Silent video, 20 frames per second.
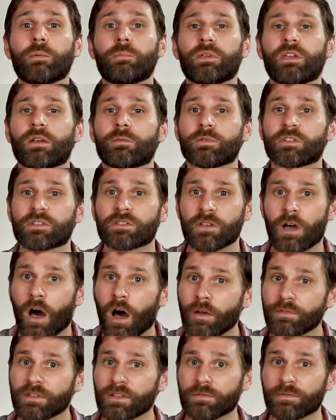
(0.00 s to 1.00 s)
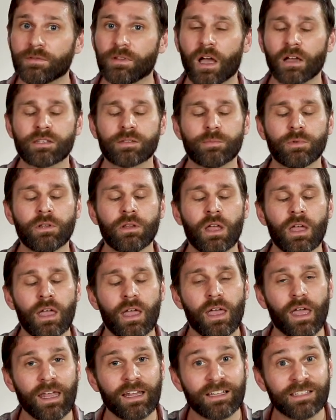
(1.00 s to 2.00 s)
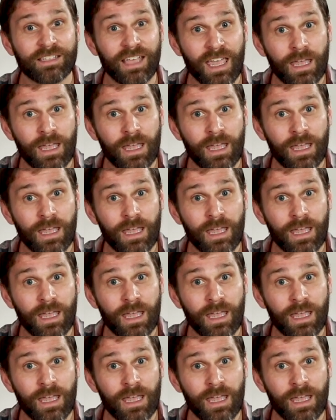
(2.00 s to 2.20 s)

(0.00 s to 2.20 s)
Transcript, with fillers: it becomes soft and flexible and it's